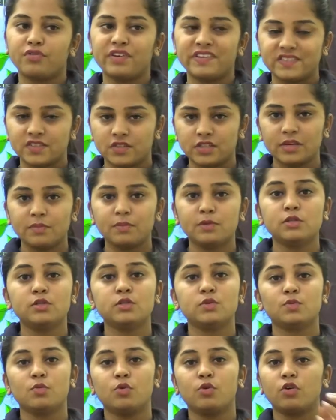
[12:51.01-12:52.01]

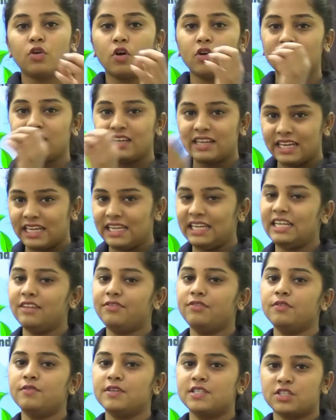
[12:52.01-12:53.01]
vegetables more, or green
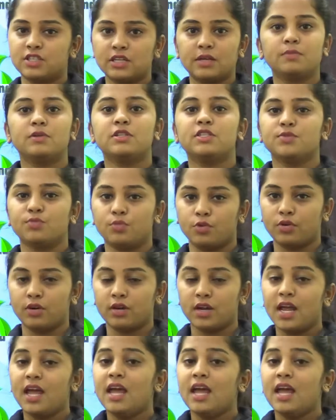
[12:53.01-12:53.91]
leafy vegetables more.